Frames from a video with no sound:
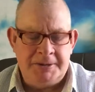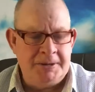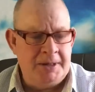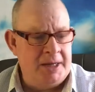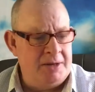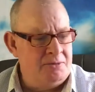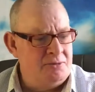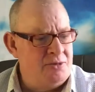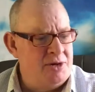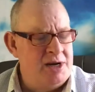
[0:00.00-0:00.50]

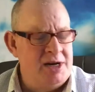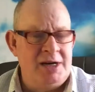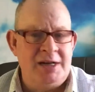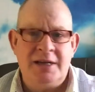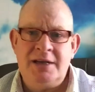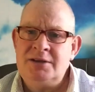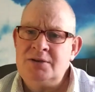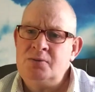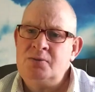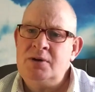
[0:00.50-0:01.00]
It really
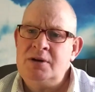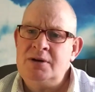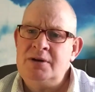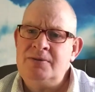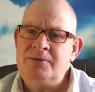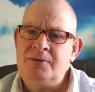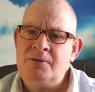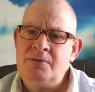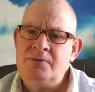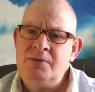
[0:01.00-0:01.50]
is a
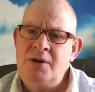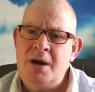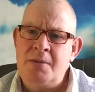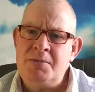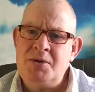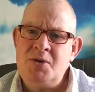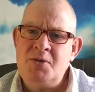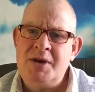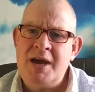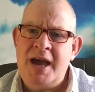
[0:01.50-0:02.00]
wonderful
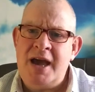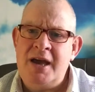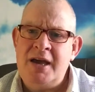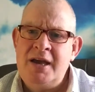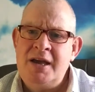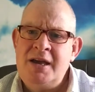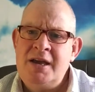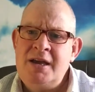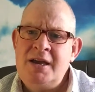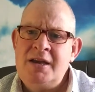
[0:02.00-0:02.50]
rum. You get
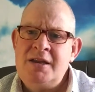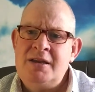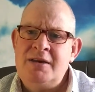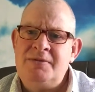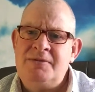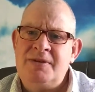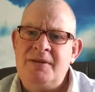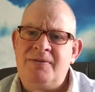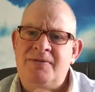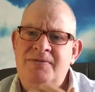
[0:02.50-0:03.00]
the
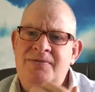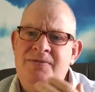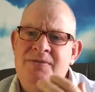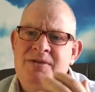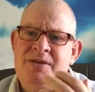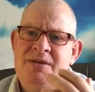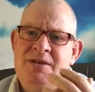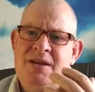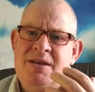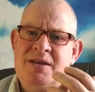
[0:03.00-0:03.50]

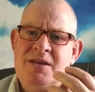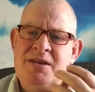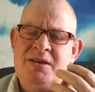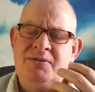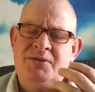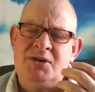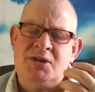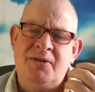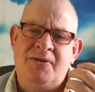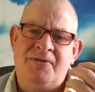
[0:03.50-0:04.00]

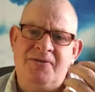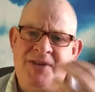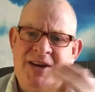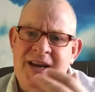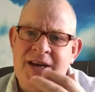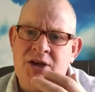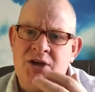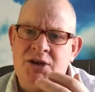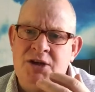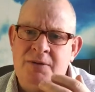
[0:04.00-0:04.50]

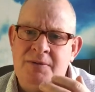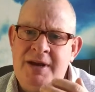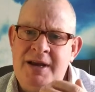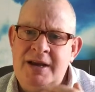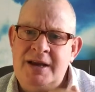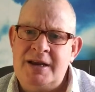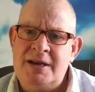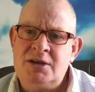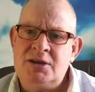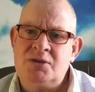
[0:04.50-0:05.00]
finish to
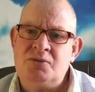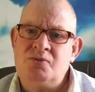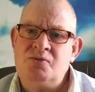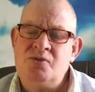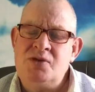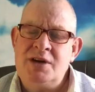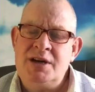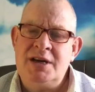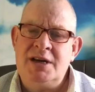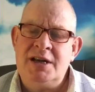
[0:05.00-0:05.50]
it is
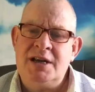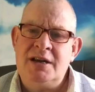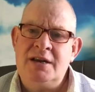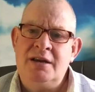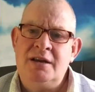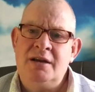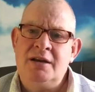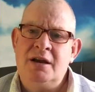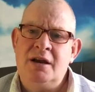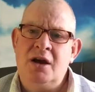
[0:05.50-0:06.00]

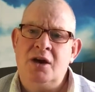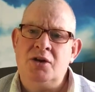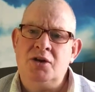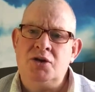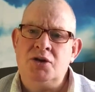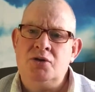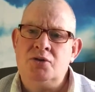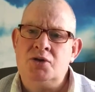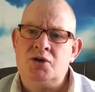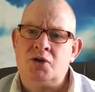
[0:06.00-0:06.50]
really
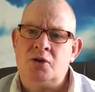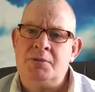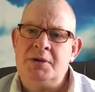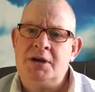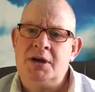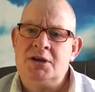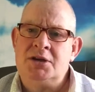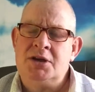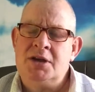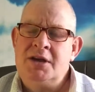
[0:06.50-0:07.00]
unusual,
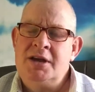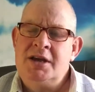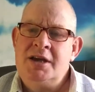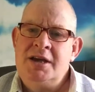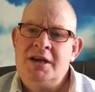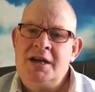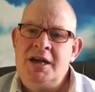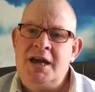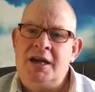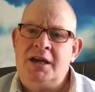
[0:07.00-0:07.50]
because
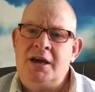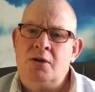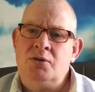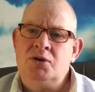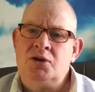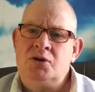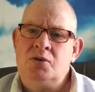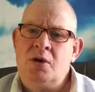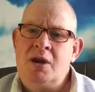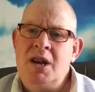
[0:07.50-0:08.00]
it
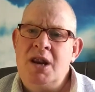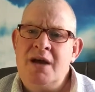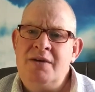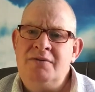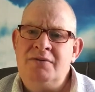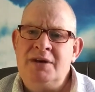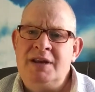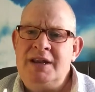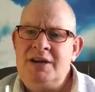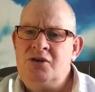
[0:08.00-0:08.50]
goes to a
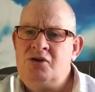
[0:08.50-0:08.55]
lovely